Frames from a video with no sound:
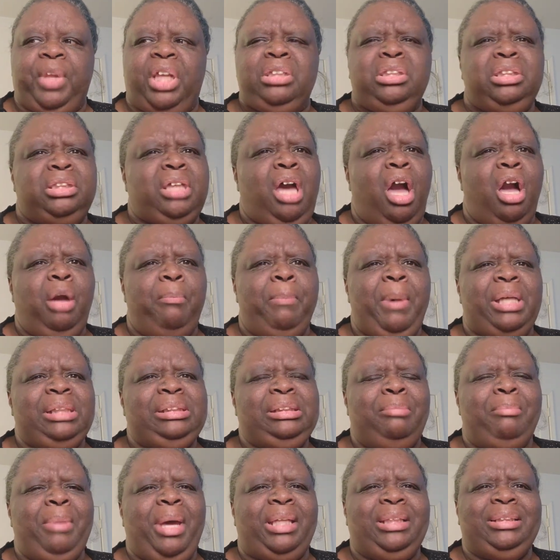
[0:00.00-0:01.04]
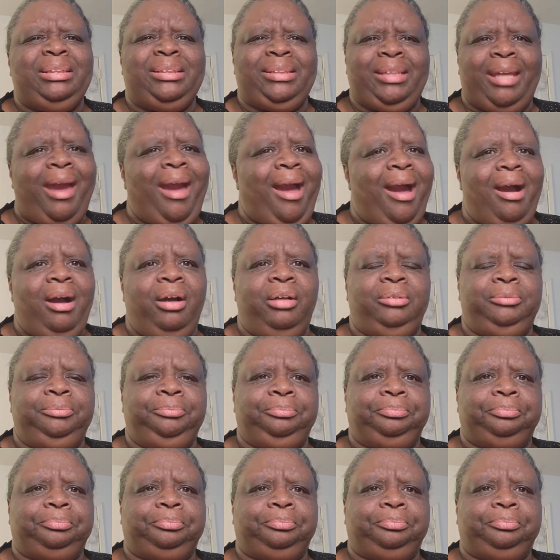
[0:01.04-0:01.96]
to talk about somebody's child.